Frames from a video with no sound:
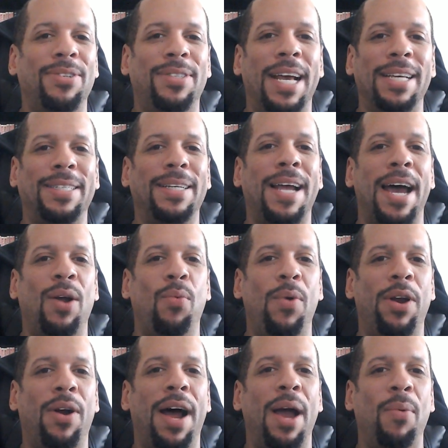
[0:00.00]
That's the kind of
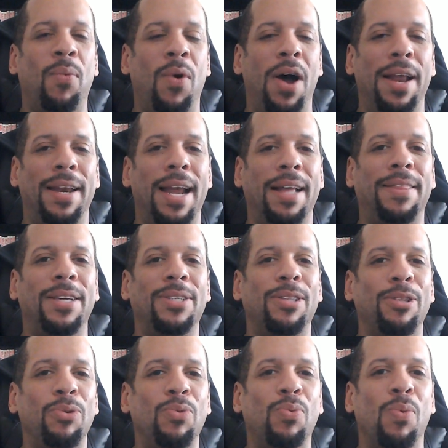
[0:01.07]
winter I want. Not this
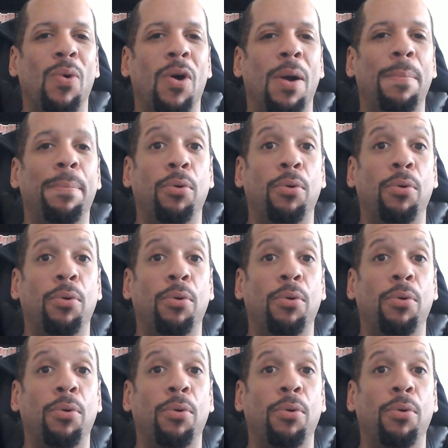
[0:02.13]
lukewarm